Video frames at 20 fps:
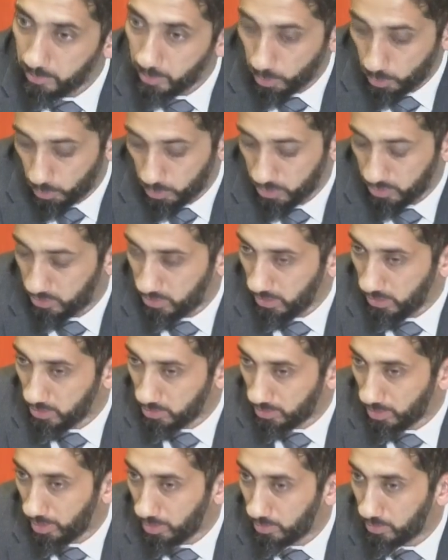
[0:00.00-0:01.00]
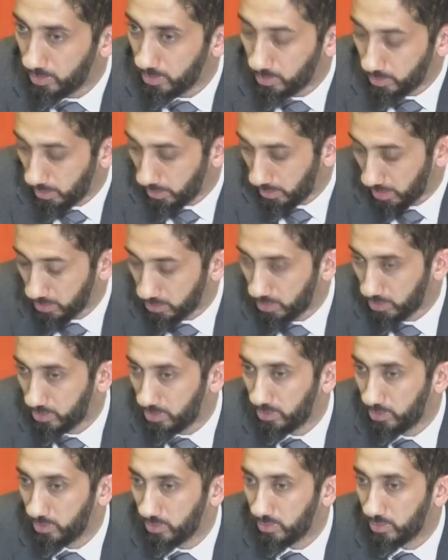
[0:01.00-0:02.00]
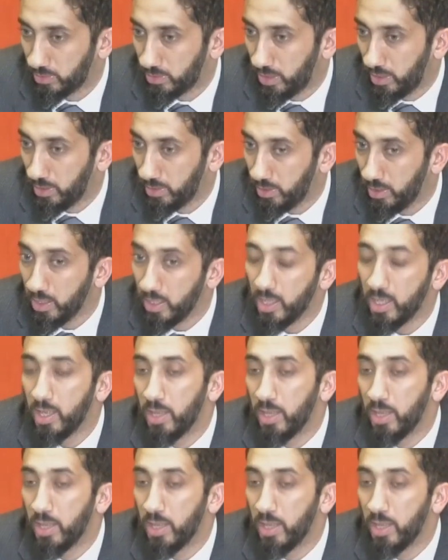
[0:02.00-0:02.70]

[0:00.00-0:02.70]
They couldn't see injustice in society.